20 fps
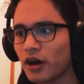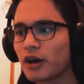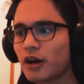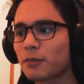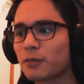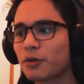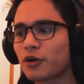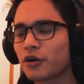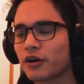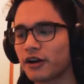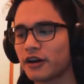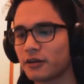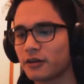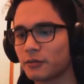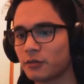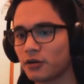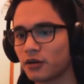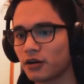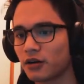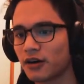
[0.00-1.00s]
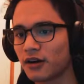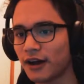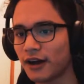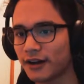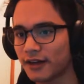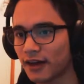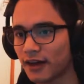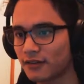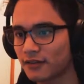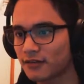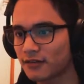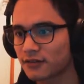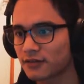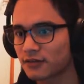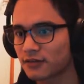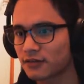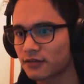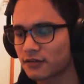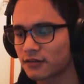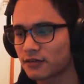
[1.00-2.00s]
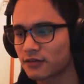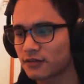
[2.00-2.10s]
Not important anymore, I guess.